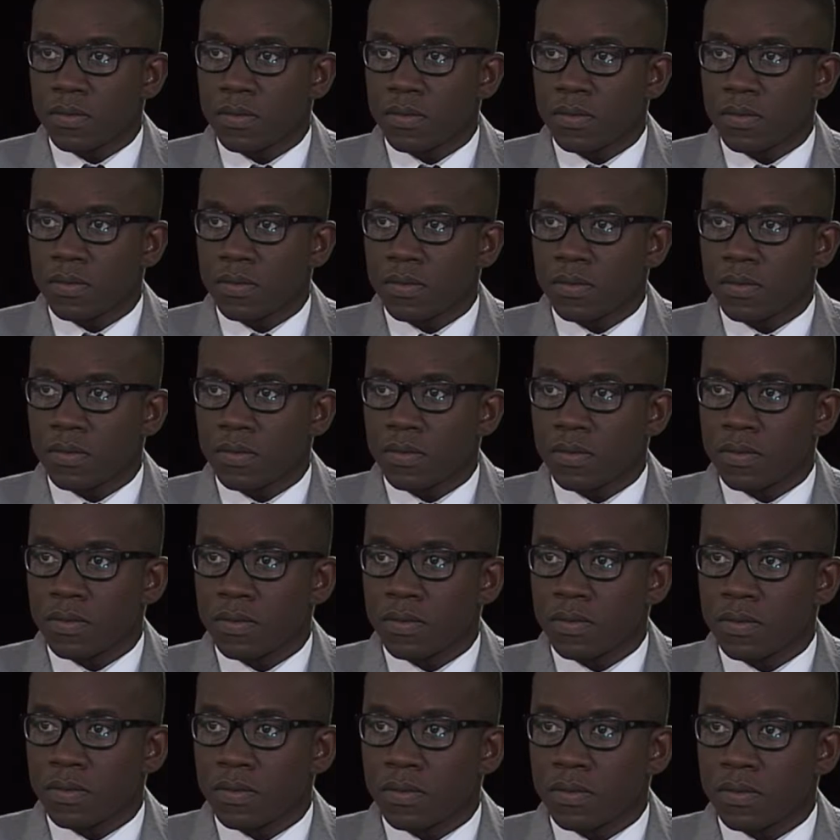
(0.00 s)
Some
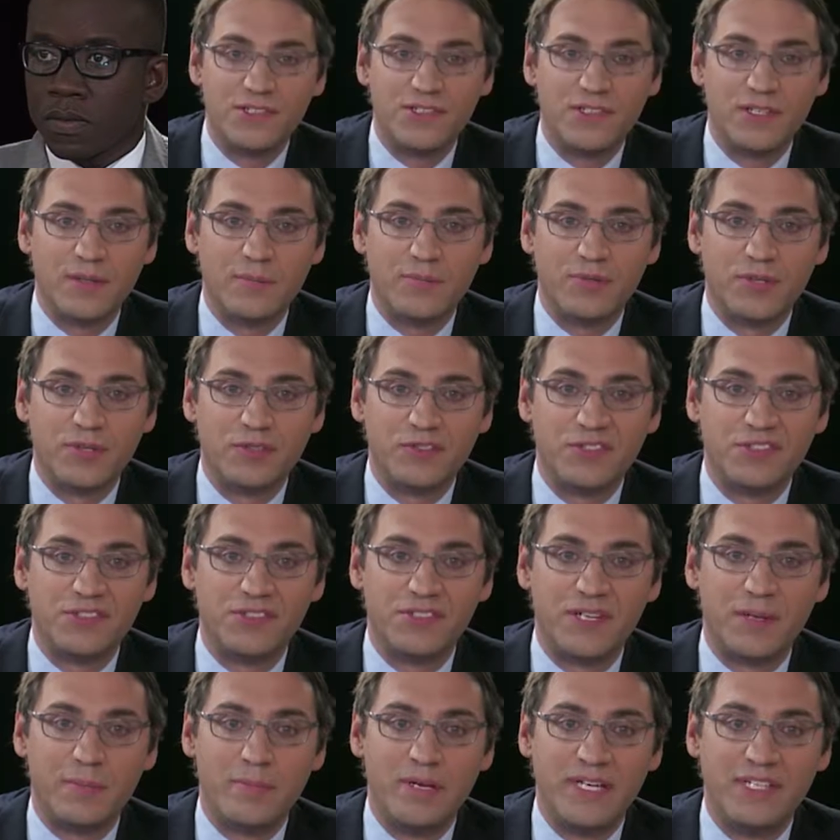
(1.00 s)
of these
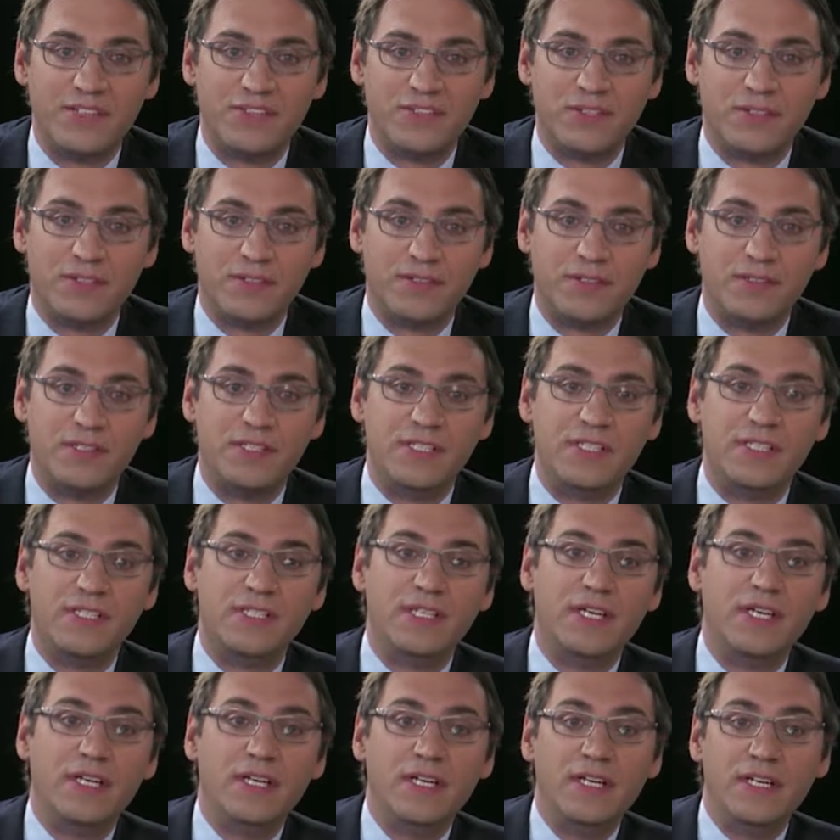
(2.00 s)
approaches are based on the
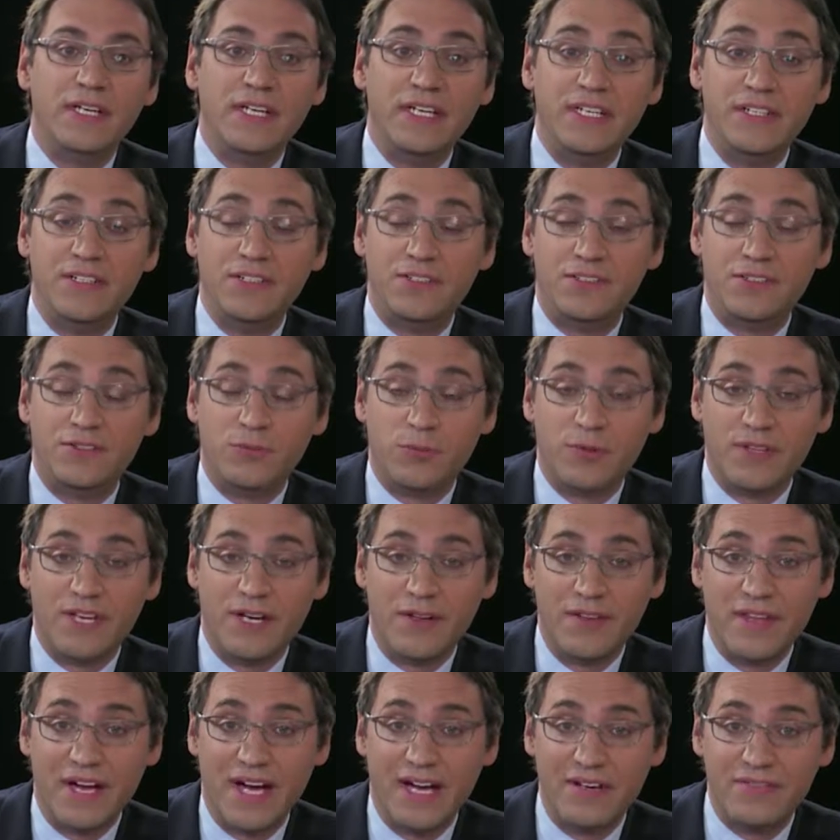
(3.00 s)
indices
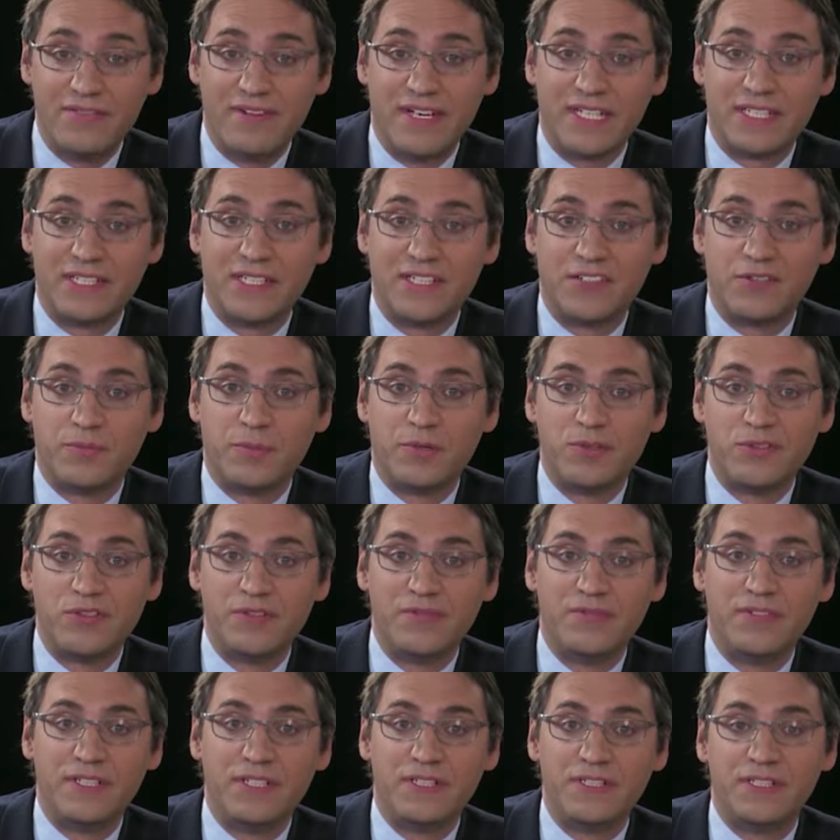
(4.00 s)
without the high factor exposure
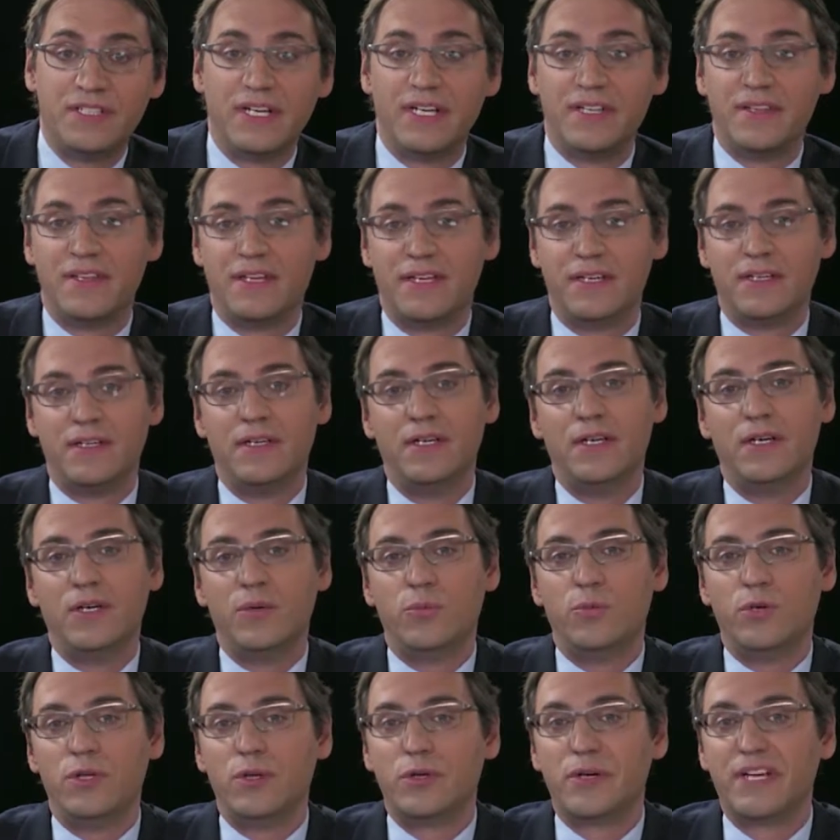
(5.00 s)
filter, and then
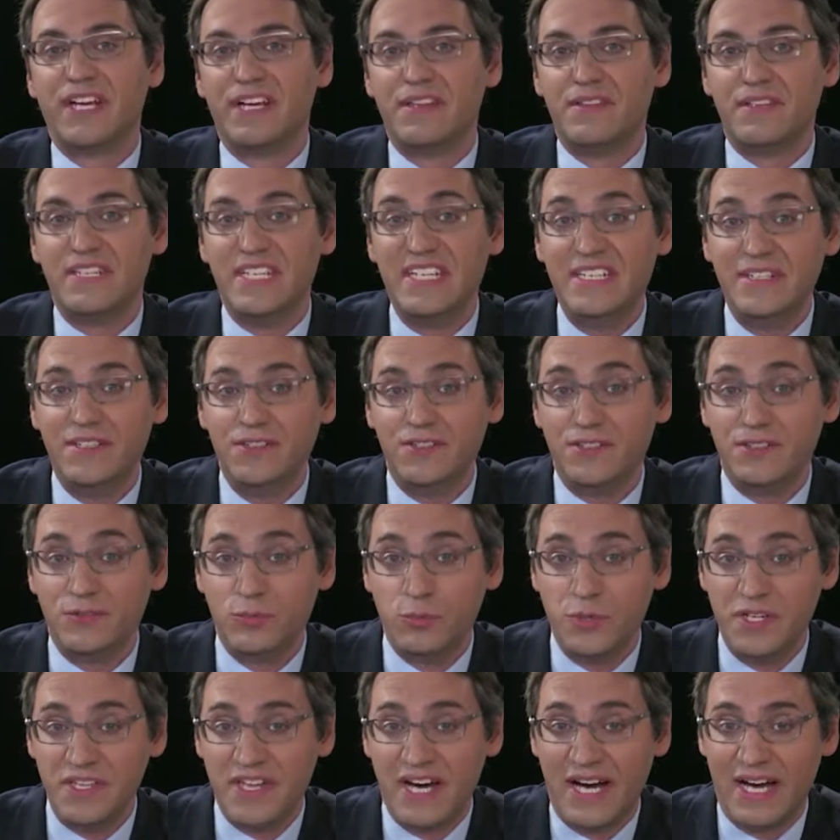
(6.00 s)
we're looking at the indices
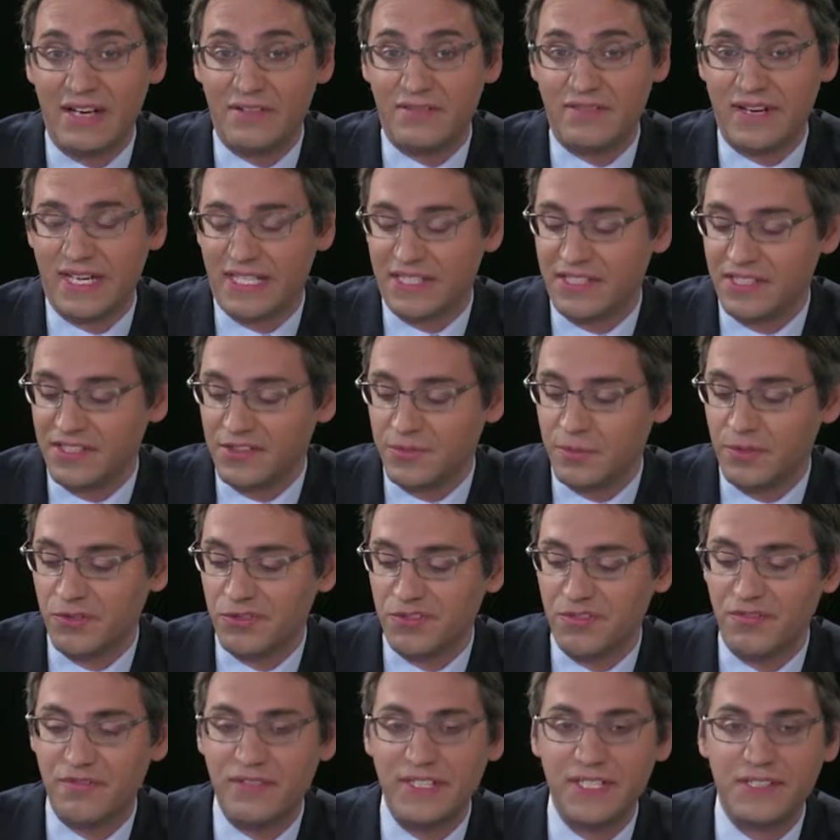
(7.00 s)
with a high factor
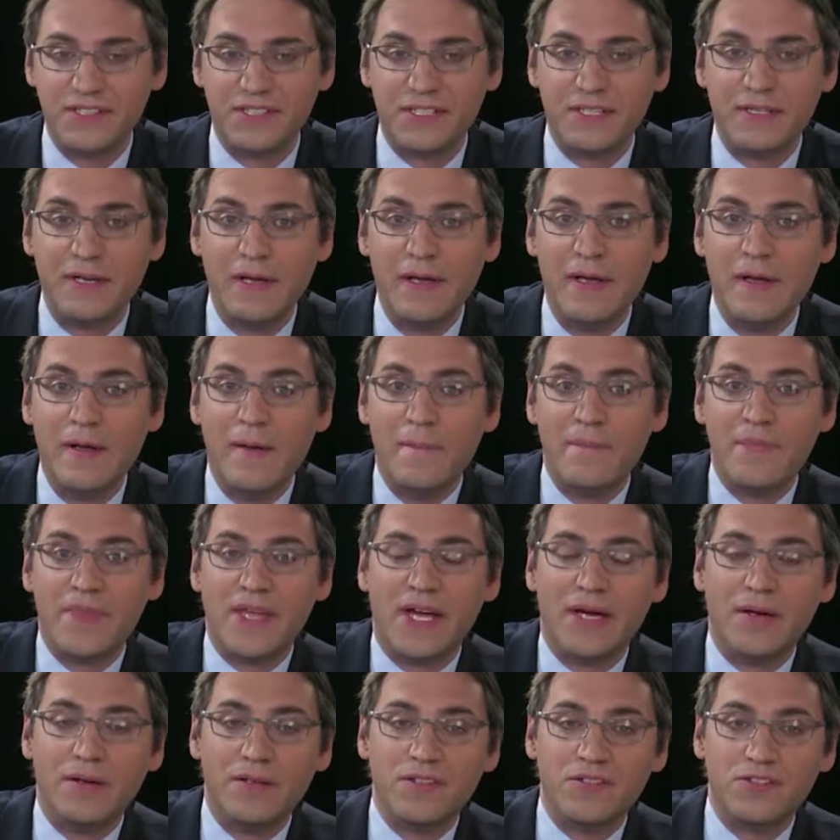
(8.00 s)
exposure filter.
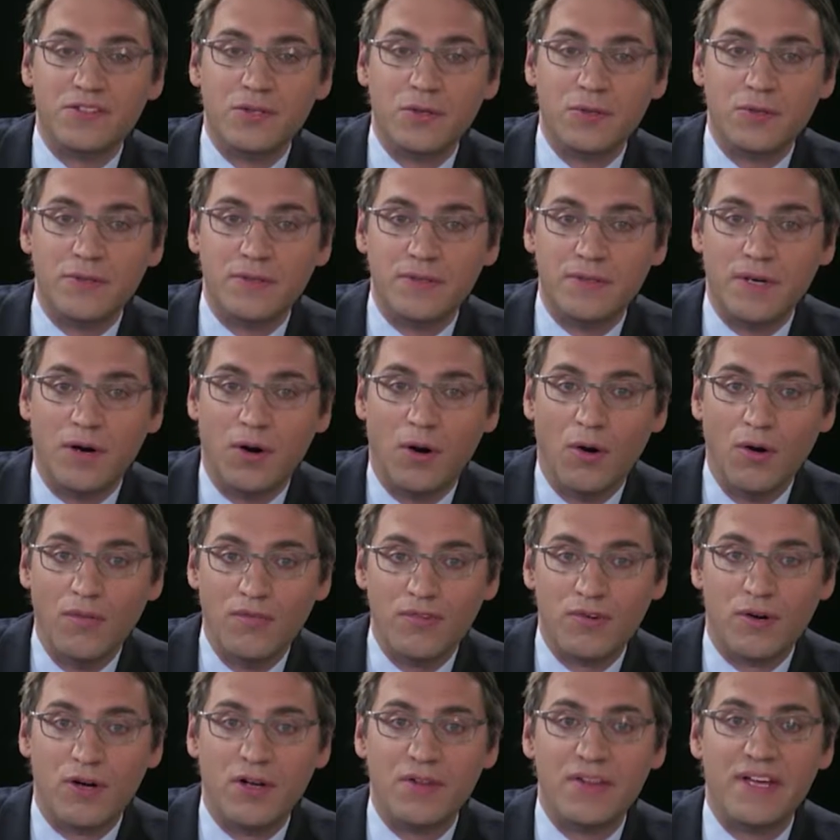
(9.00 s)
So
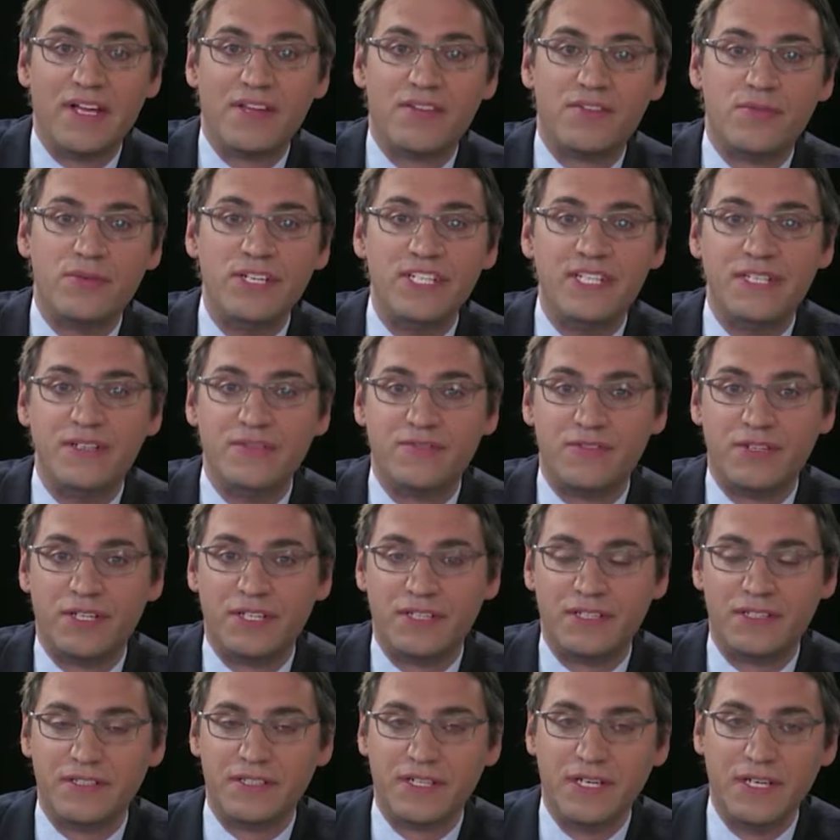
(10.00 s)
overall, there are three
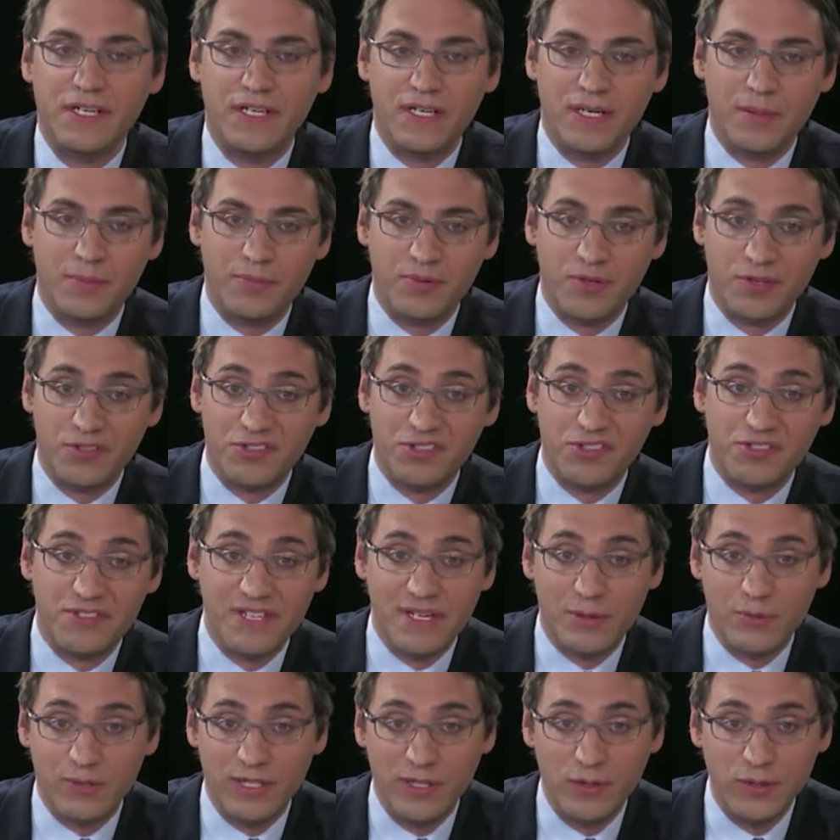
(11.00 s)
different approaches
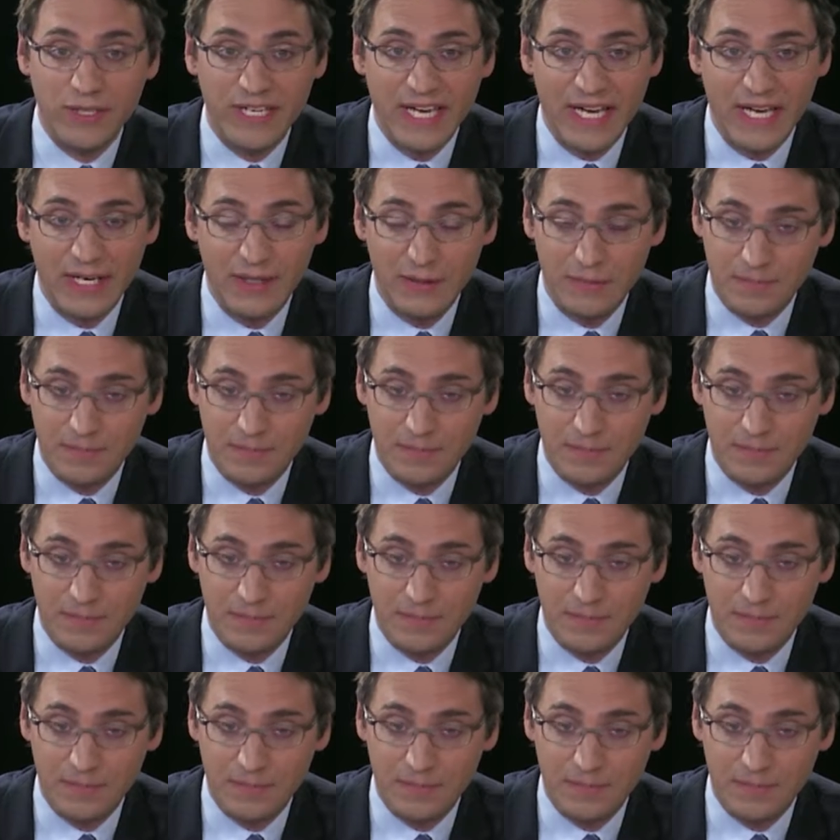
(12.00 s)
that we look at.